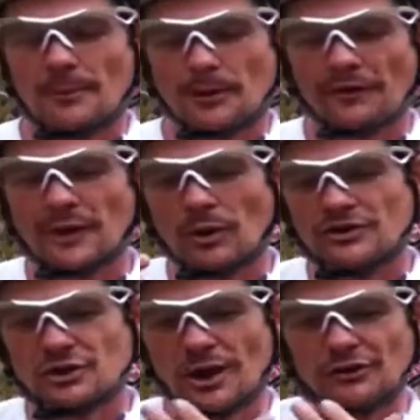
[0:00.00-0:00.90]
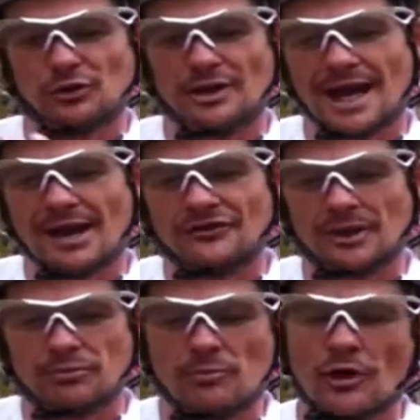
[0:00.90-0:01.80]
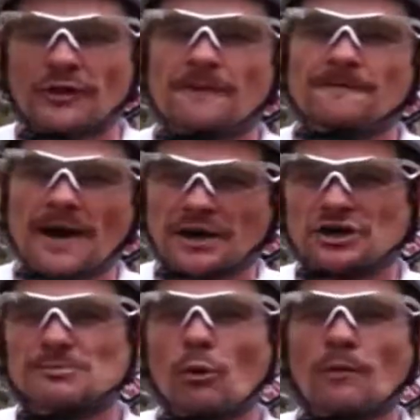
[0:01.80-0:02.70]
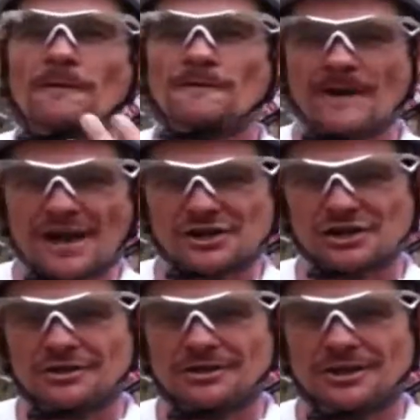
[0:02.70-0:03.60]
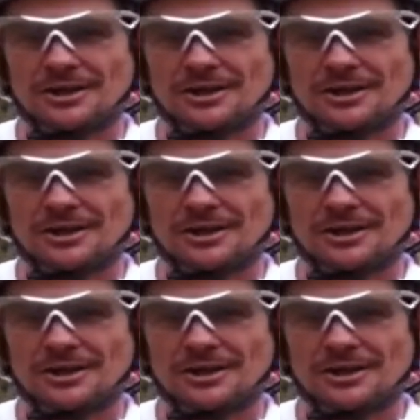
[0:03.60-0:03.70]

But I think what Giant's doing now is they're promoting the function more than fashion.